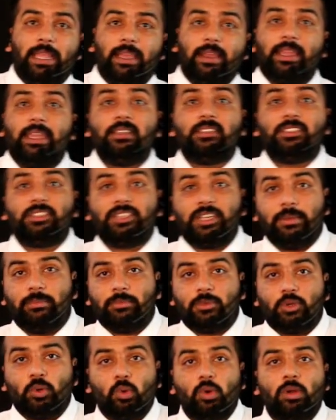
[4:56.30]
against
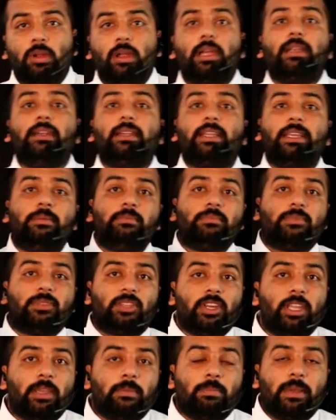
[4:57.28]
team 2, team
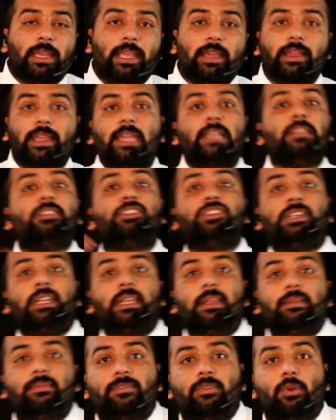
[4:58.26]
3 play against
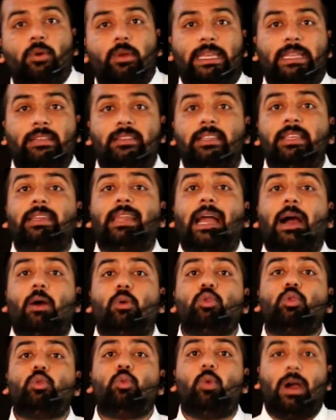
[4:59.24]
team 4 in the
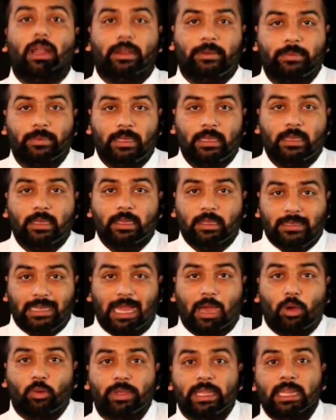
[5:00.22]
round 1.
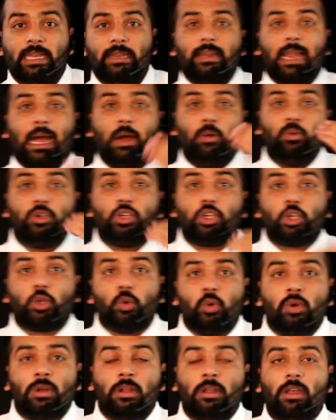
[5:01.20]
Now in round
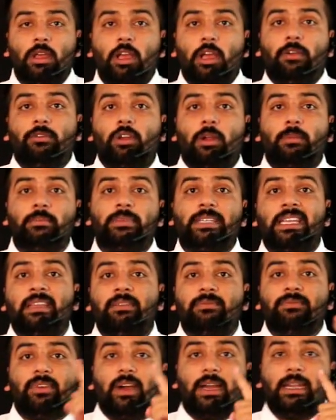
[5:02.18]
2, from
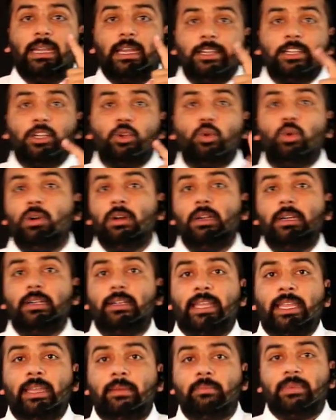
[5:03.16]
team 1 and 2,
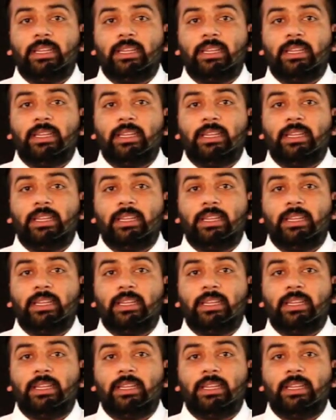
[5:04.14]
team